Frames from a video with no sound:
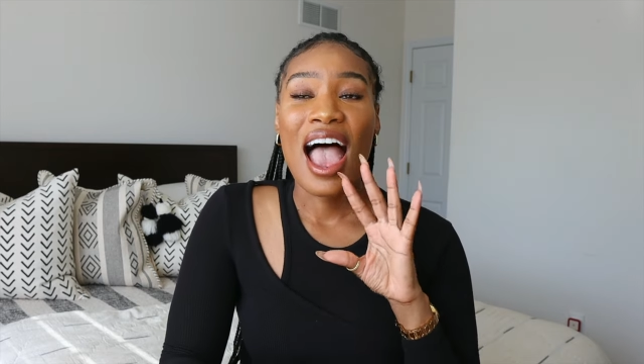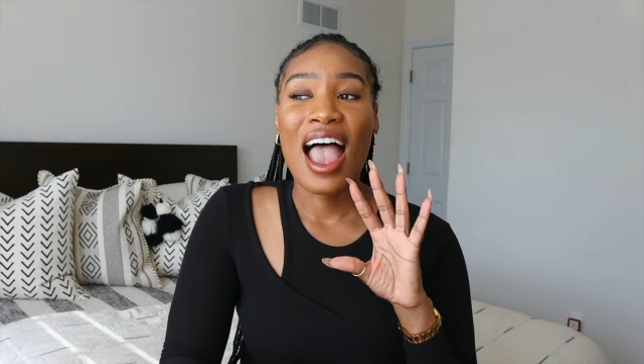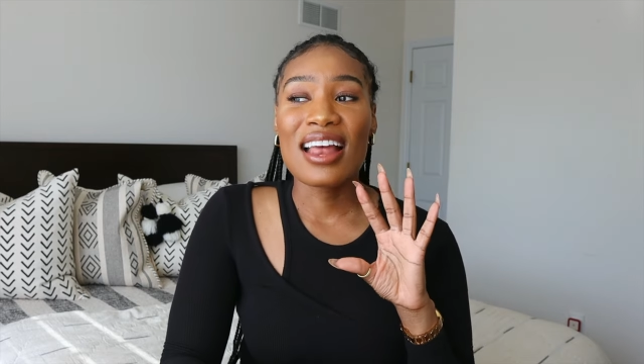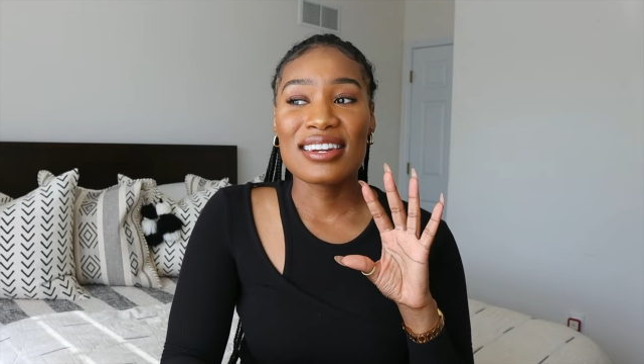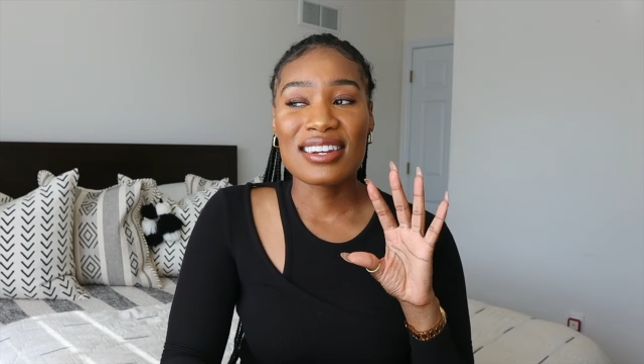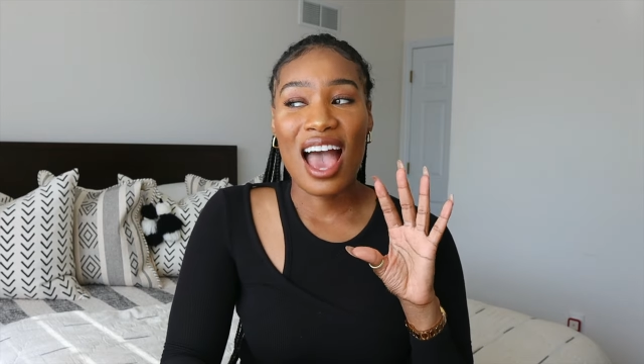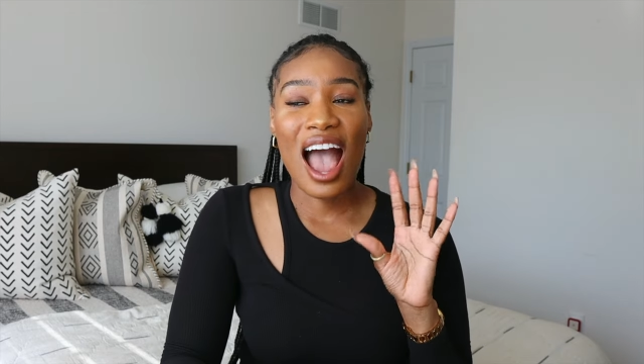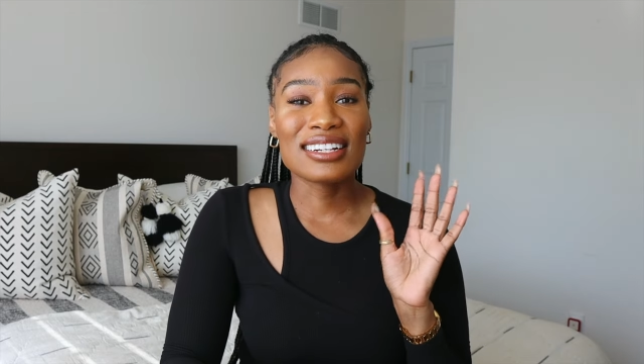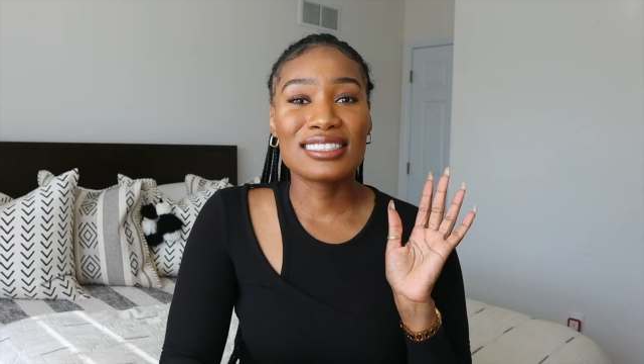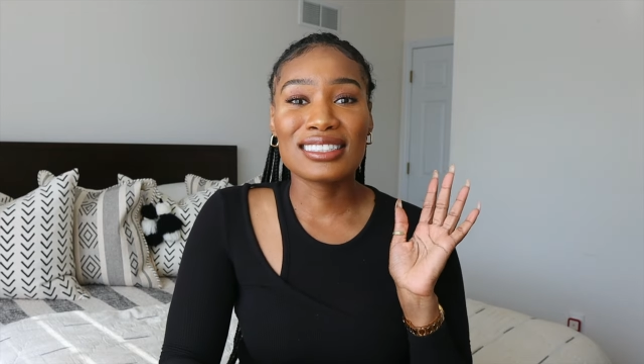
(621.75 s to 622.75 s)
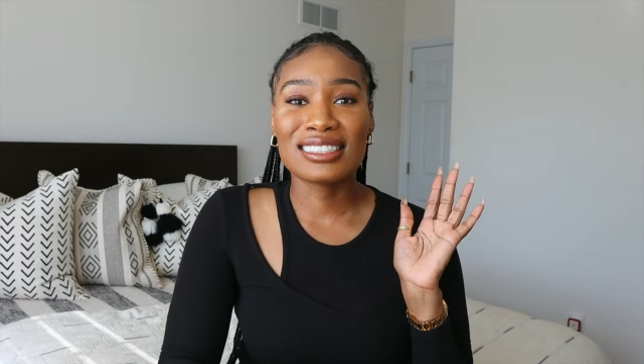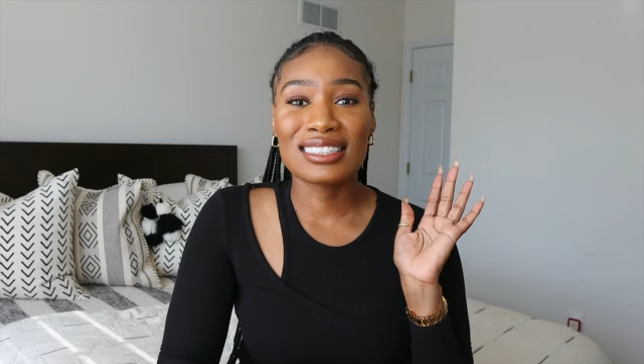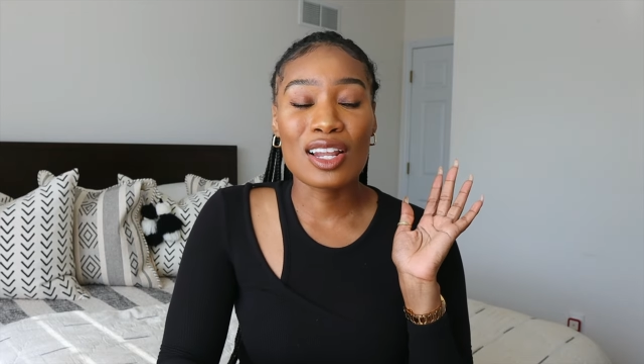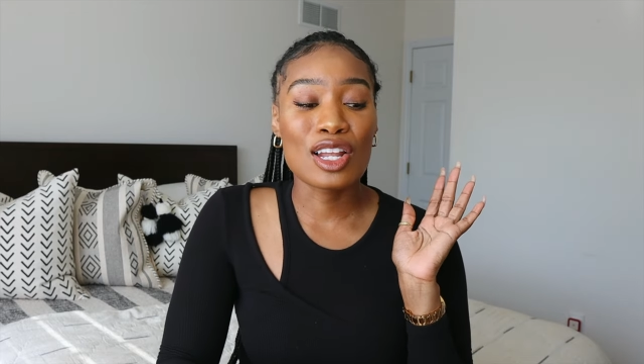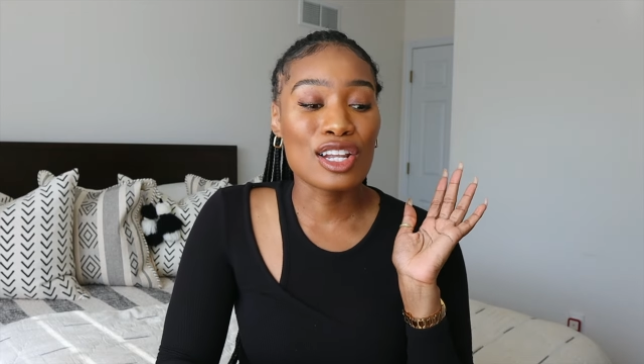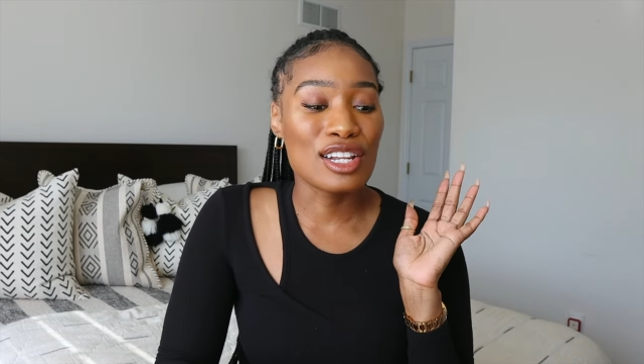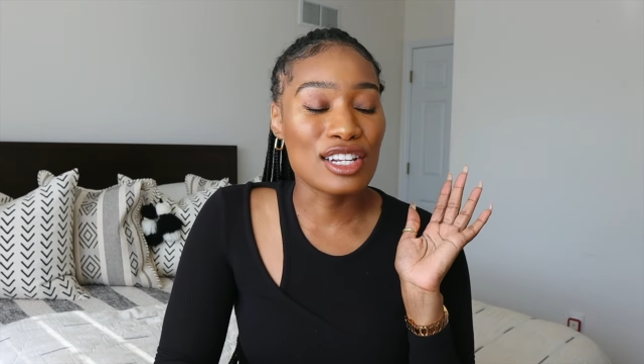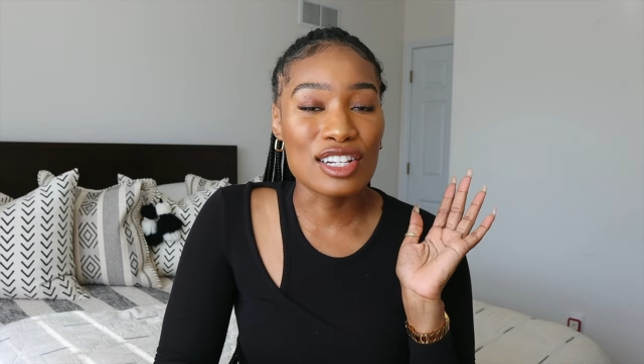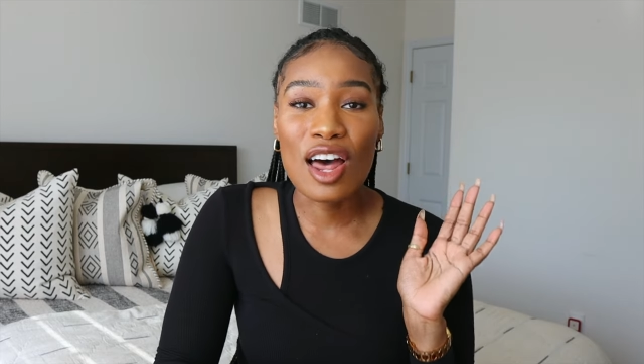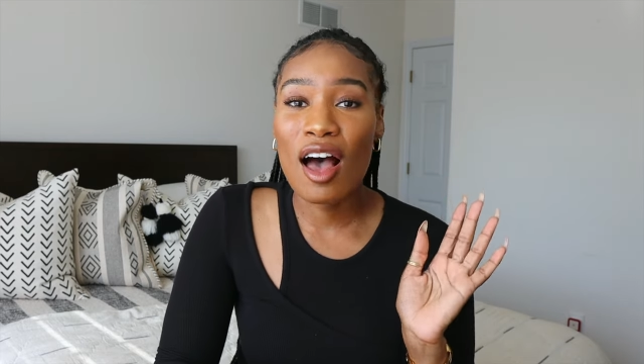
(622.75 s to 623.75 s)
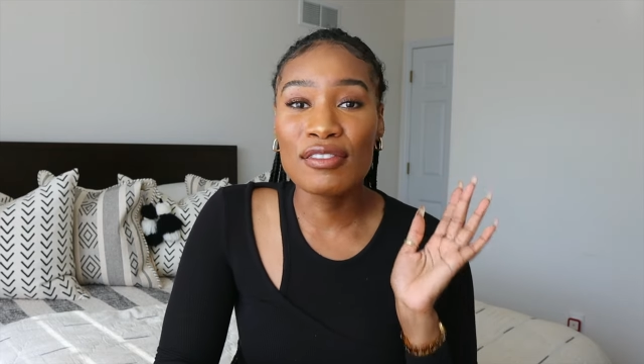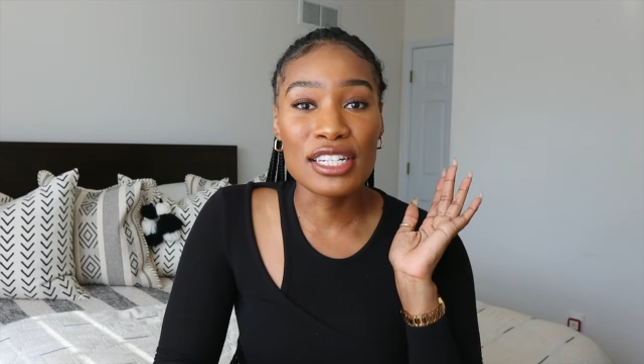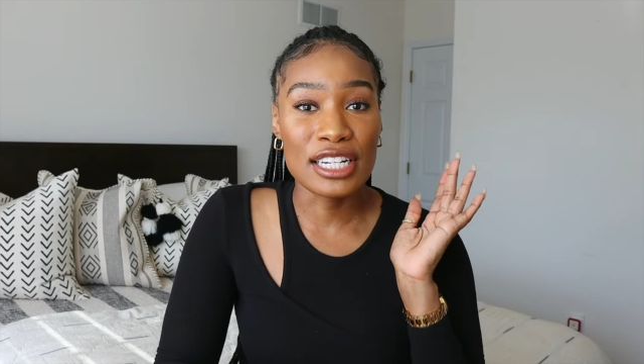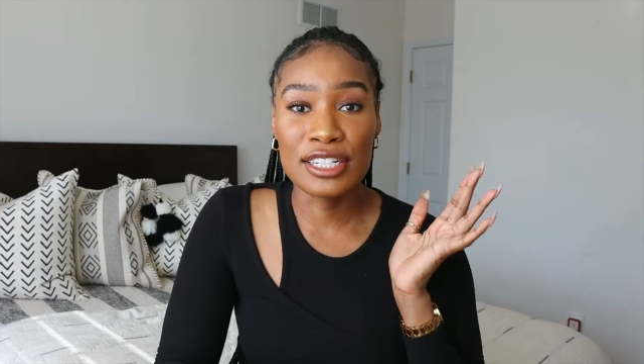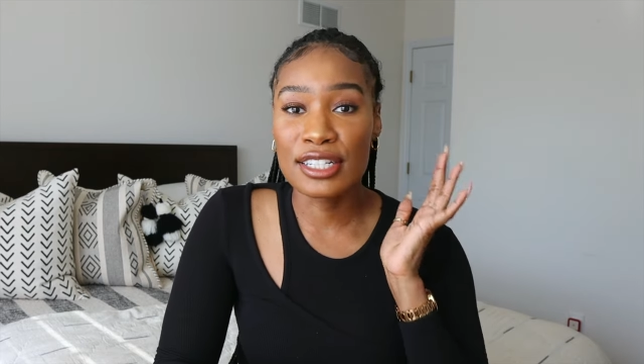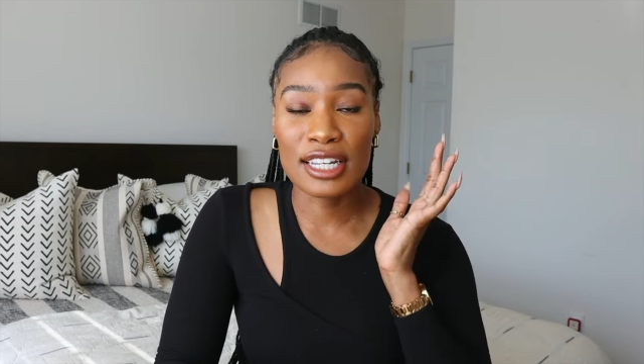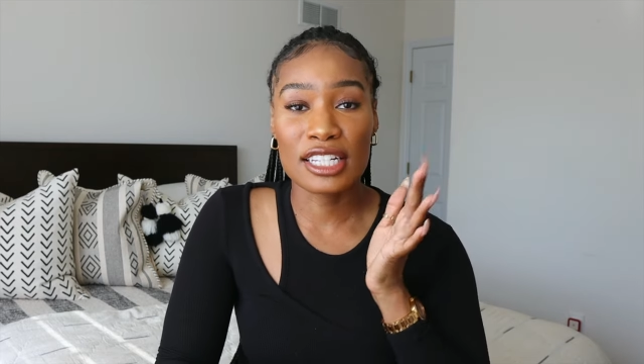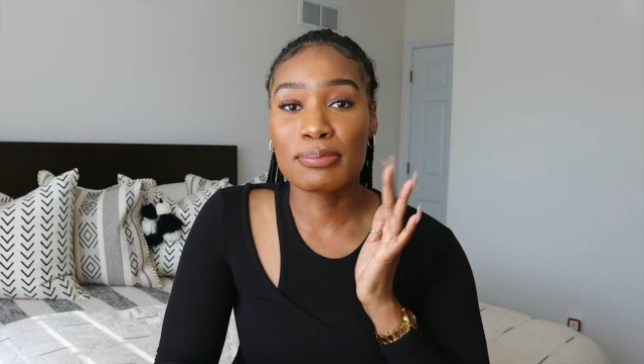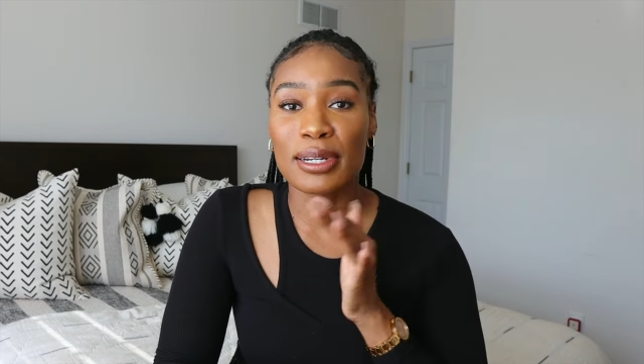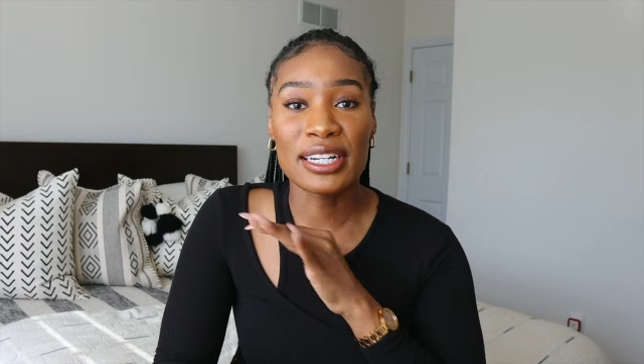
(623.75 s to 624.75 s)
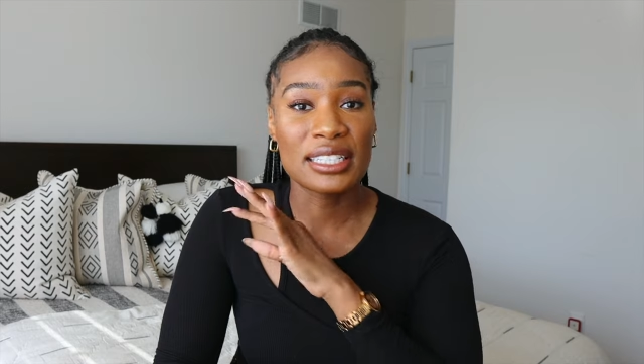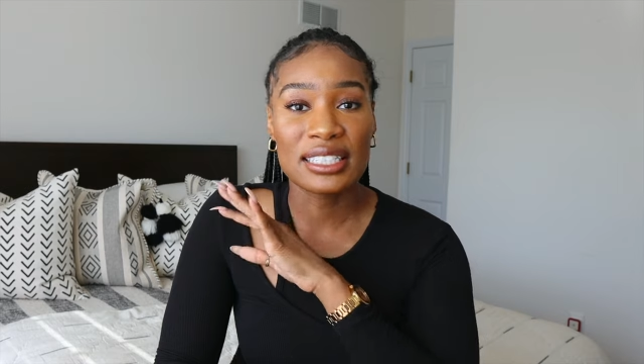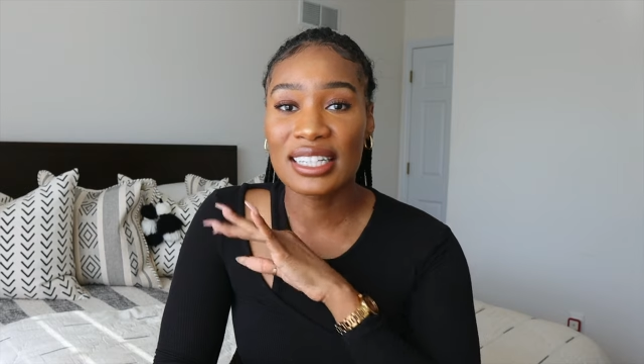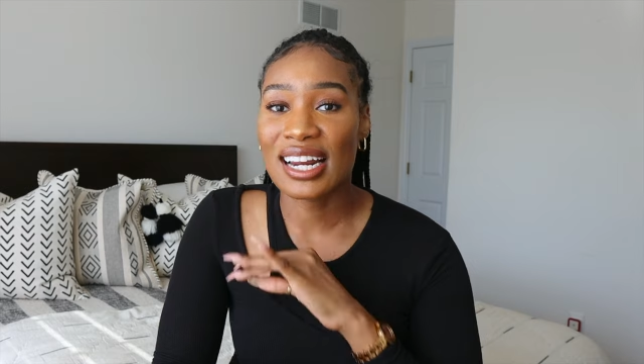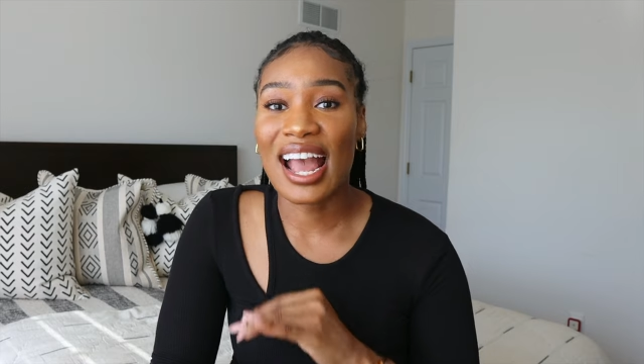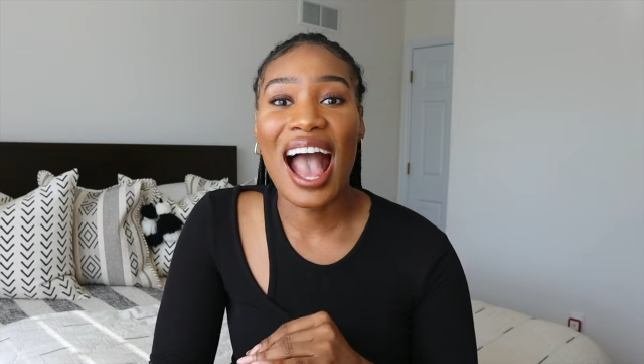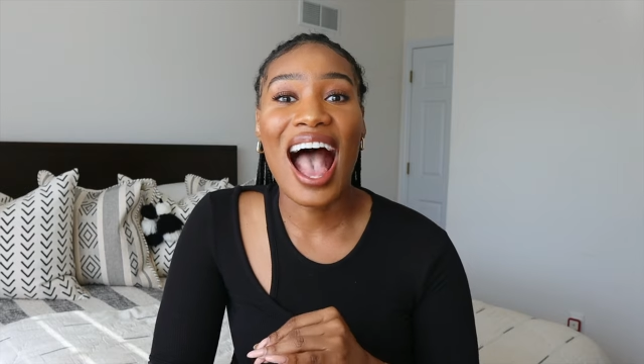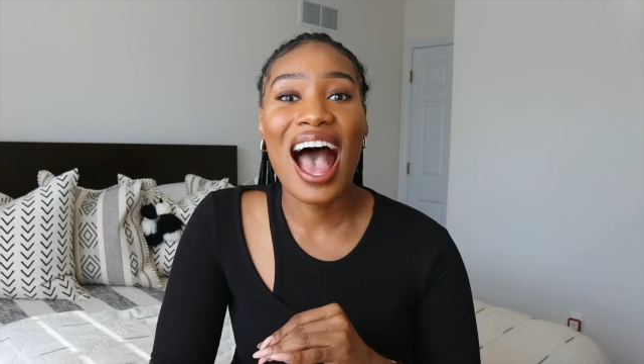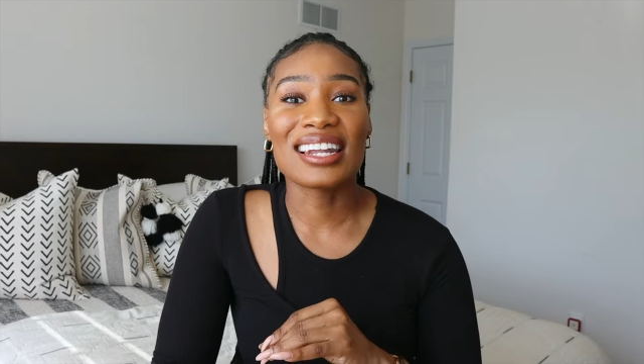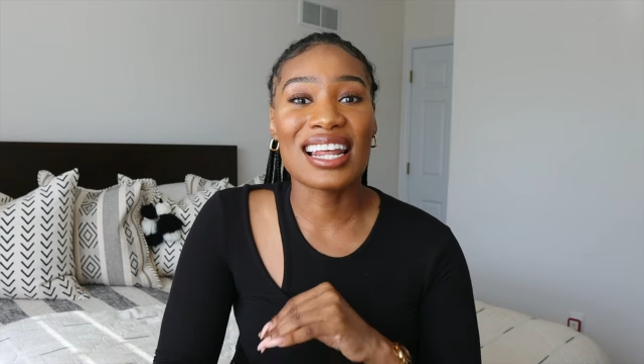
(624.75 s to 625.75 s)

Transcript: And I just, loved each of the experiences that I had.